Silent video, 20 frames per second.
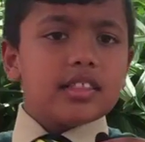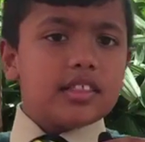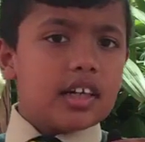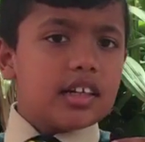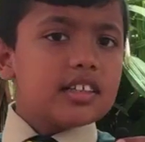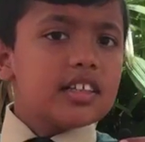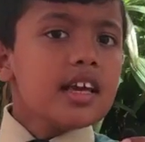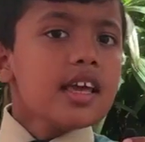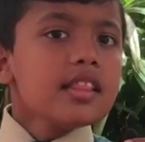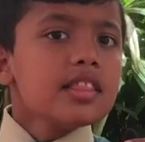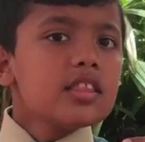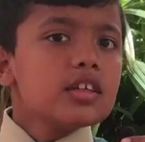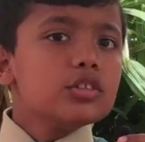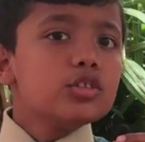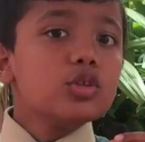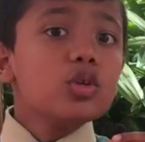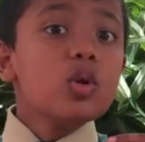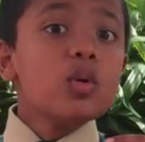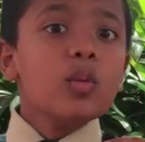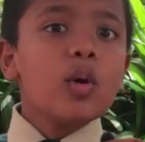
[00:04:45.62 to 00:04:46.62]
The 13th
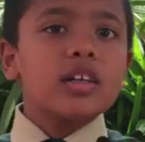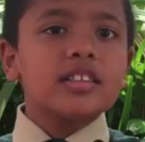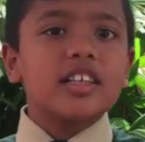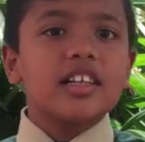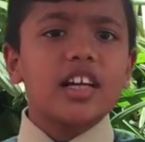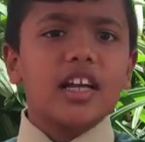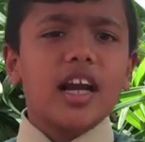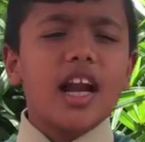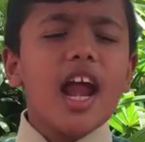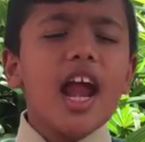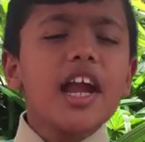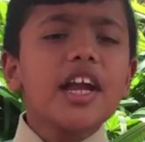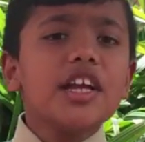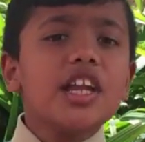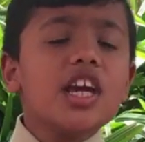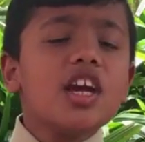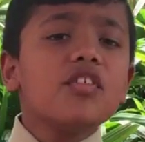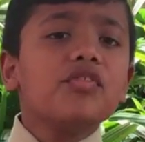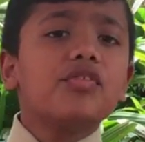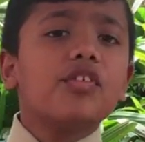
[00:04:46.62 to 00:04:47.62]
June was a
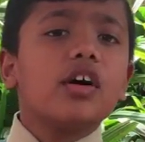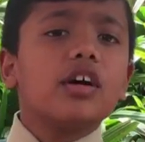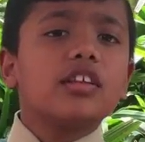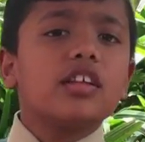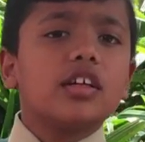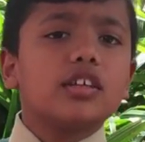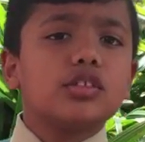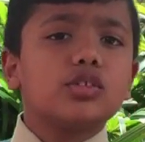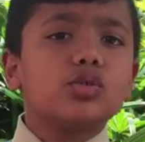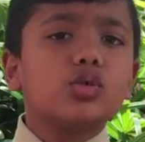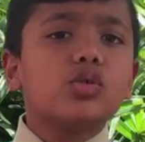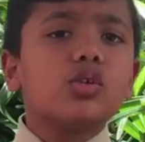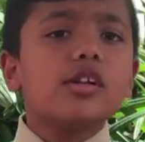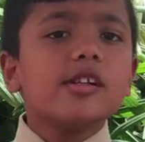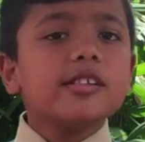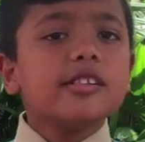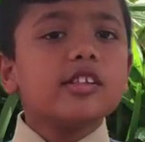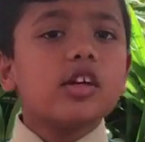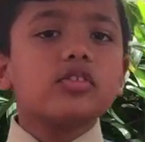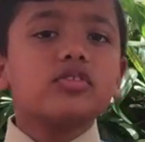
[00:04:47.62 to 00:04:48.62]
great day for the
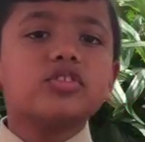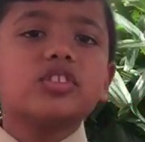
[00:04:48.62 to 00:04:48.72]
students of